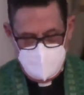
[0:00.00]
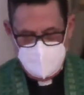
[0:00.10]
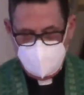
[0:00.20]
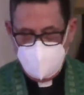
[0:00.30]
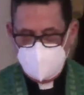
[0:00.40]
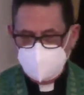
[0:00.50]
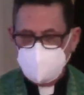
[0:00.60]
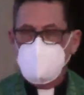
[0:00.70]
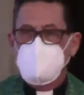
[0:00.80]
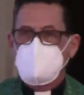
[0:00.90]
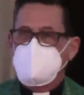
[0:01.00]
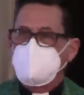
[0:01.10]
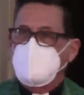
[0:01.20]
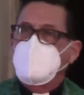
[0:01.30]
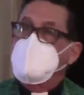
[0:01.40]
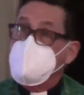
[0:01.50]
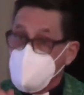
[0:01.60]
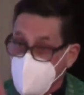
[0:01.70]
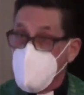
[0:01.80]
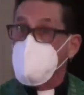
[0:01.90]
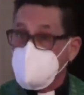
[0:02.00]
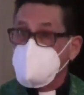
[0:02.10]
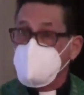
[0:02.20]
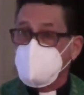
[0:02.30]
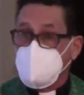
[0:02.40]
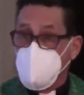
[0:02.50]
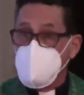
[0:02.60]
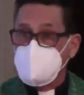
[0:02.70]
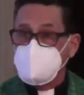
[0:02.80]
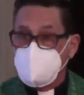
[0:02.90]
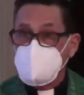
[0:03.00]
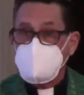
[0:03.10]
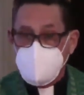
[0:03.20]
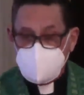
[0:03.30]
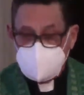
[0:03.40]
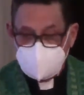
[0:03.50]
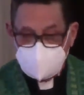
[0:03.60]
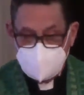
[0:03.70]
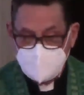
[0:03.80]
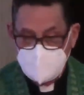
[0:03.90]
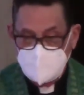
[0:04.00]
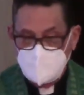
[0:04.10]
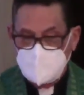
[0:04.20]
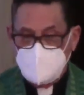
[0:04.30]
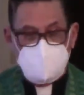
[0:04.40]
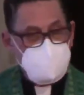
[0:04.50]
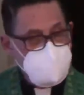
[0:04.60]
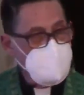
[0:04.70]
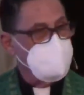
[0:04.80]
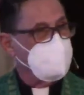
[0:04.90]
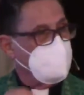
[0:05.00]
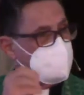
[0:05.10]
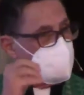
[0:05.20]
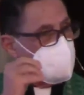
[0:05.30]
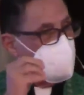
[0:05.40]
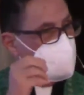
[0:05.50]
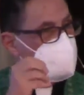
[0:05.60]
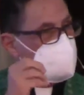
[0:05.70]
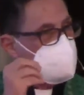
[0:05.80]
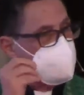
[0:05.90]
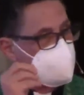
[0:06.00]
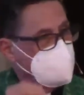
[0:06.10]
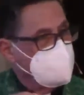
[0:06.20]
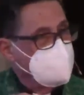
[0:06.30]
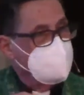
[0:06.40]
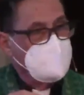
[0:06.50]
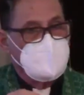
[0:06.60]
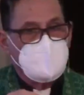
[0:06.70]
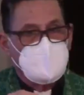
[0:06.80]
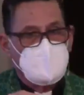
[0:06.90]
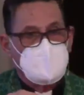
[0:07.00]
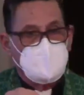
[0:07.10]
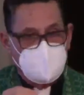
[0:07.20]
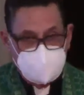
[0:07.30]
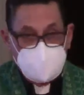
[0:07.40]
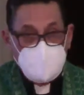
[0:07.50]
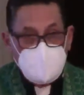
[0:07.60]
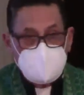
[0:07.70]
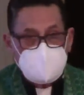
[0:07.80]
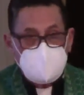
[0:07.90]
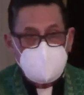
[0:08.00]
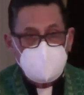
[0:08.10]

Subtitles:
For better or for worse, it was the common perspective that shaped the culture's view of reality.